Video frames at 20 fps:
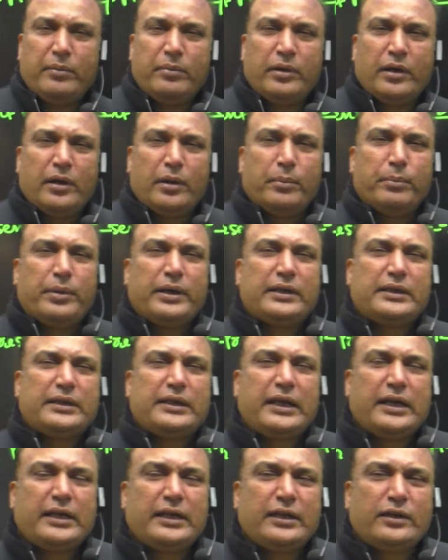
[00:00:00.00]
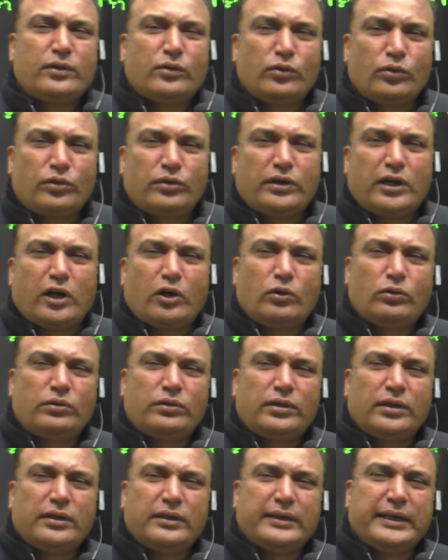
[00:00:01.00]
but there is no doubt
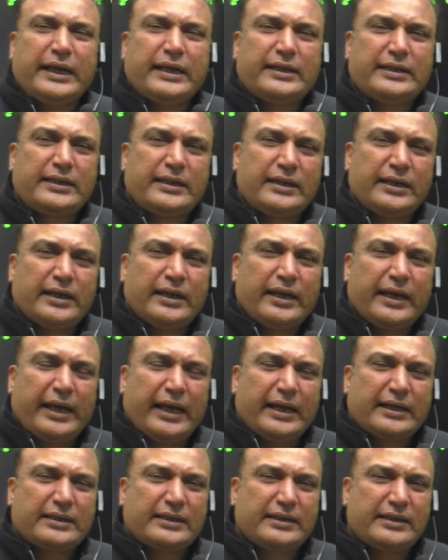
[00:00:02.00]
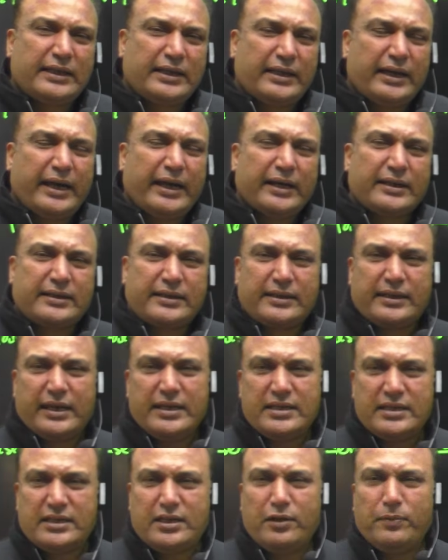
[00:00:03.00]
that
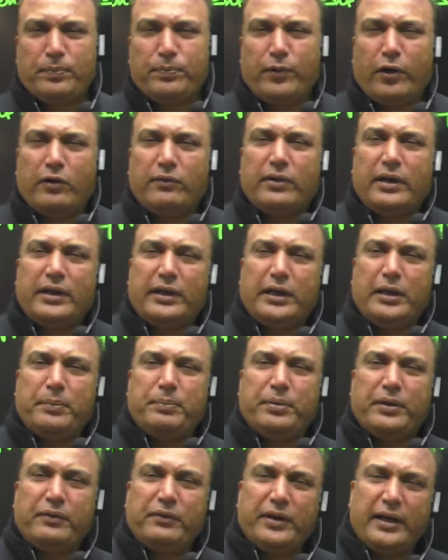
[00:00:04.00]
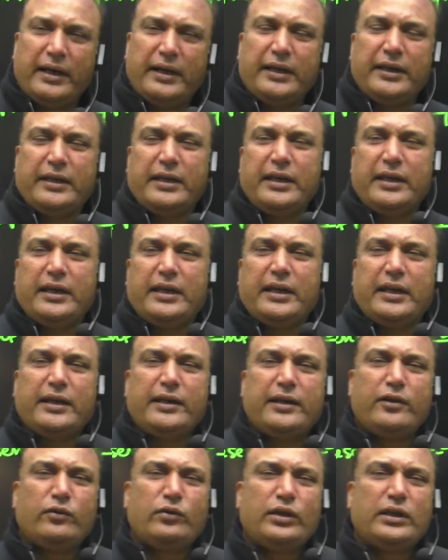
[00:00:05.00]
extensive poverty prevailed in India
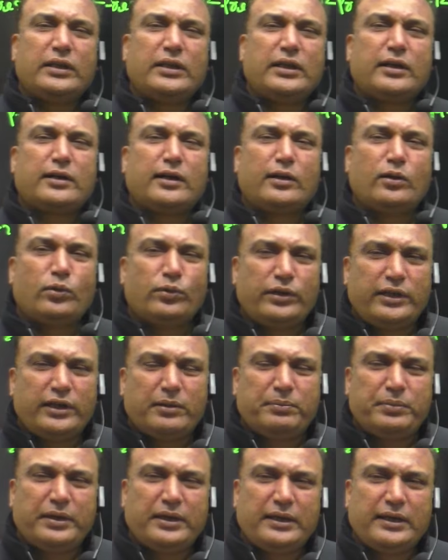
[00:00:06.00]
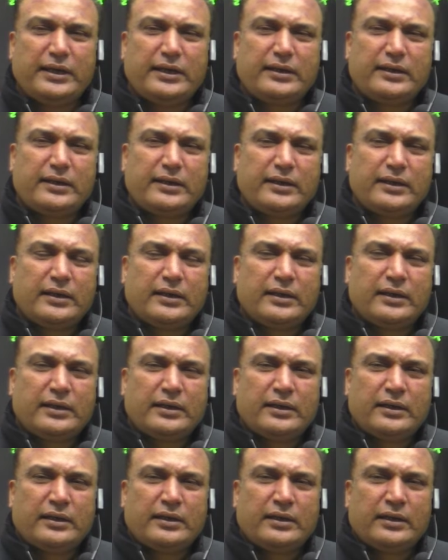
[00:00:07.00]
during the colonial period,
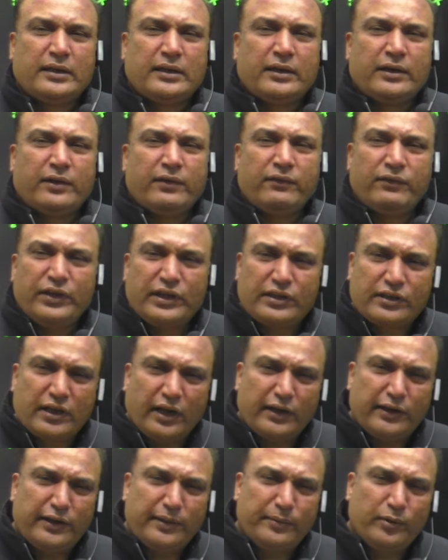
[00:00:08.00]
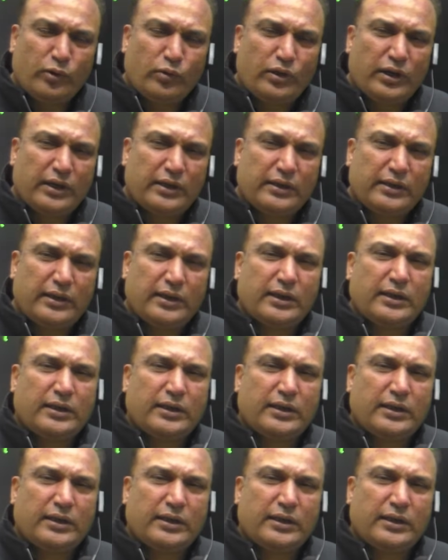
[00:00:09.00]
which contributed the